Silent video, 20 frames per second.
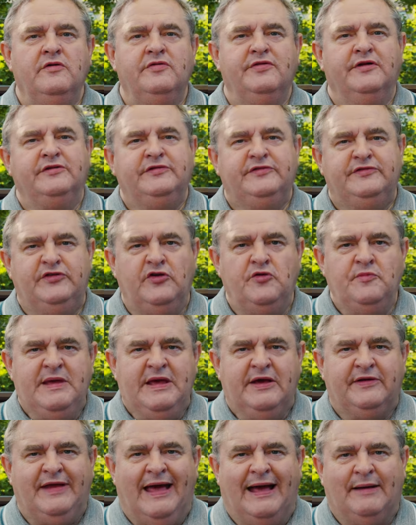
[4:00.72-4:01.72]
the
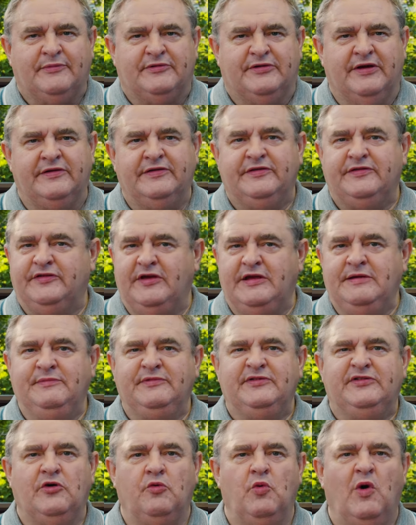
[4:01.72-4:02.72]
Xumee adapter
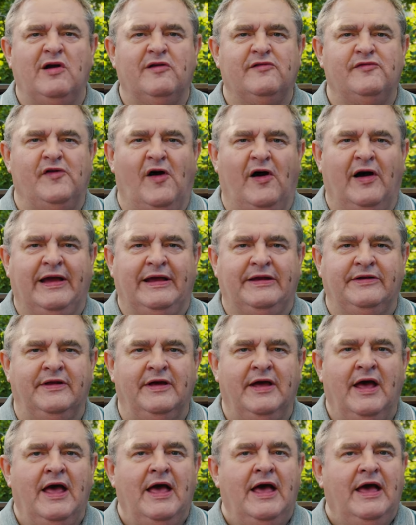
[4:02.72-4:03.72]
seems to work fine.
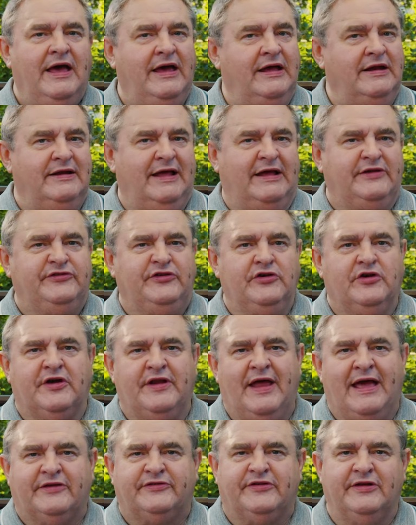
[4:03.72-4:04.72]
It lets you
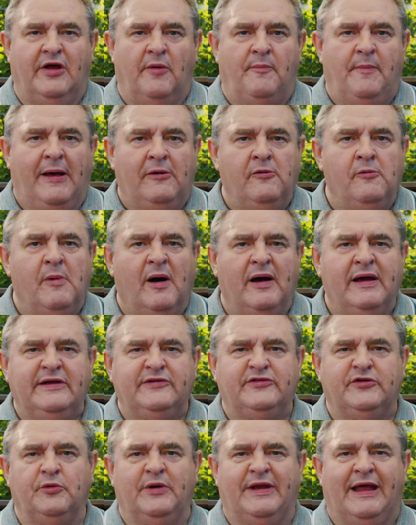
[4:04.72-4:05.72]
connect a lapel
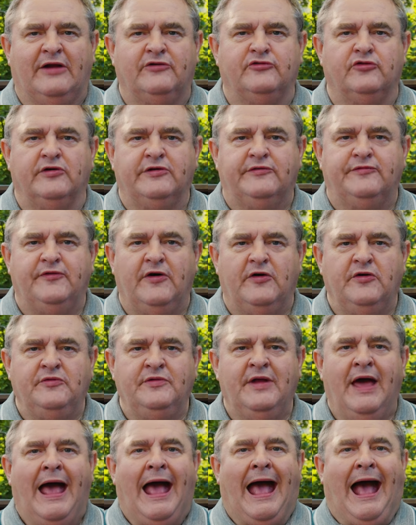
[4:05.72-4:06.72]
mic to an Android
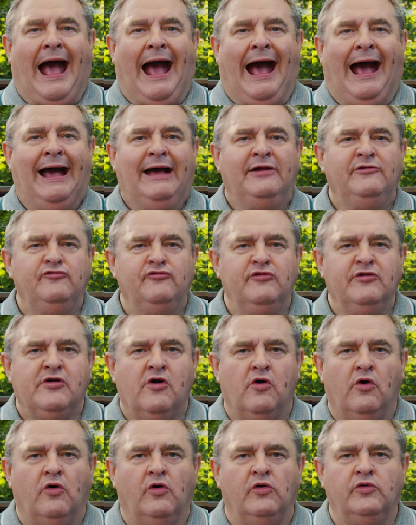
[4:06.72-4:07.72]
phone and
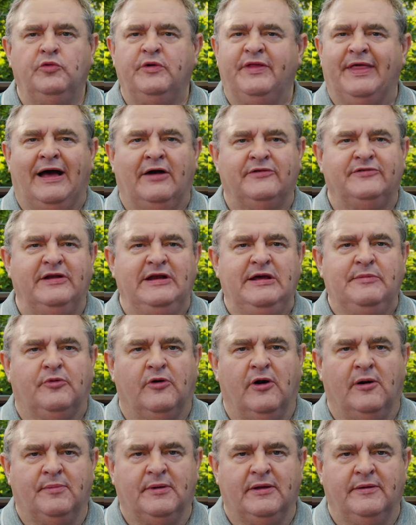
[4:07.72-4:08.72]
record without any
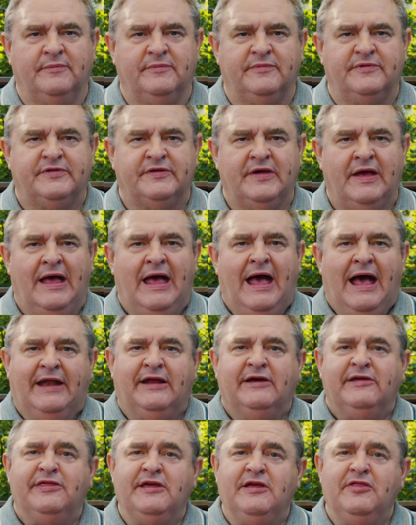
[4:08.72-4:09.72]
problems.
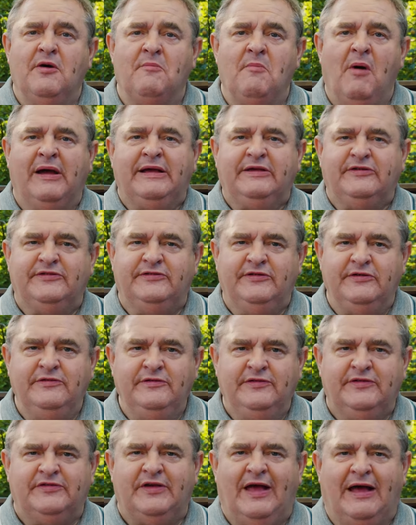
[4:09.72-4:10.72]
And I think the mics
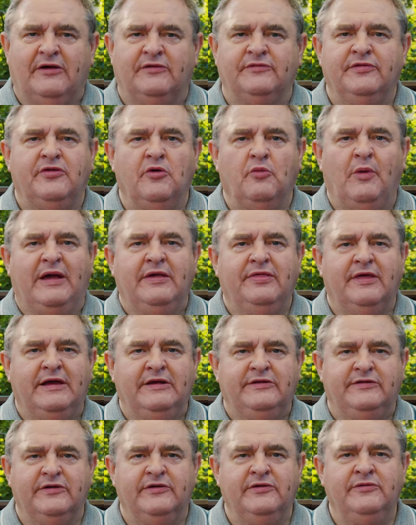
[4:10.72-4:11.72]
do sound the way
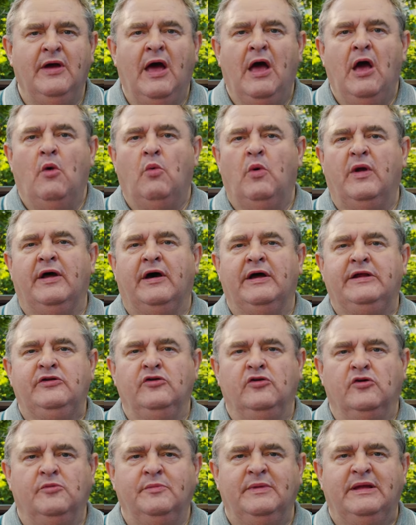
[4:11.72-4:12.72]
they do when I
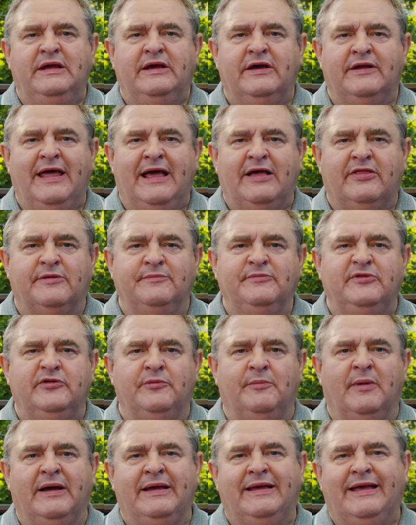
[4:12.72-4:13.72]
normally connect them
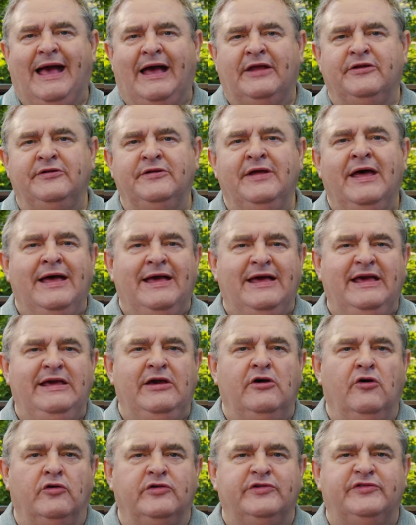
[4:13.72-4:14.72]
to my Canon
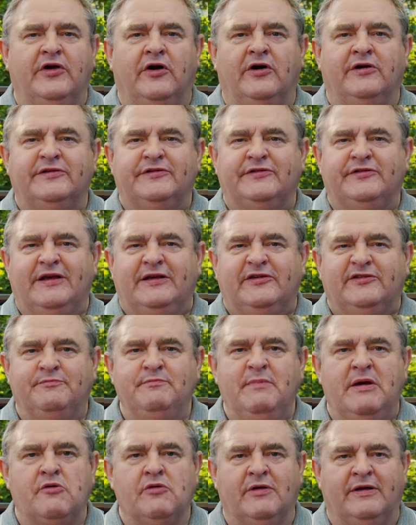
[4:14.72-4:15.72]
EOS R6
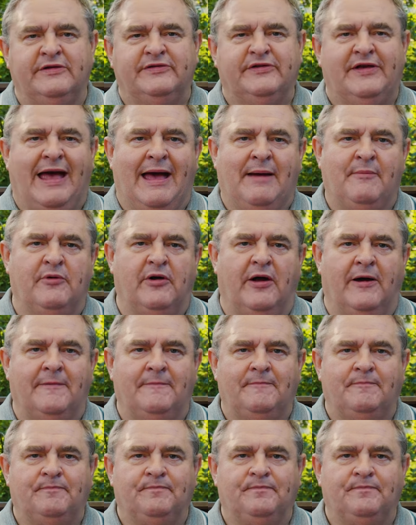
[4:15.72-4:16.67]
mirrorless camera.